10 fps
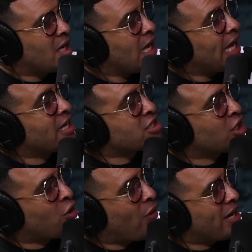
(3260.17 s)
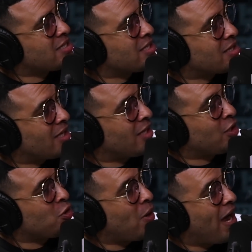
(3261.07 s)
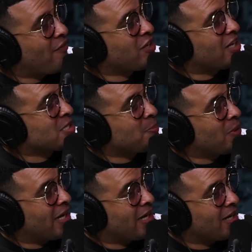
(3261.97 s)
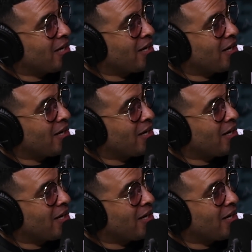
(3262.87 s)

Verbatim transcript: I was, it's the craziest thing that you have to explain.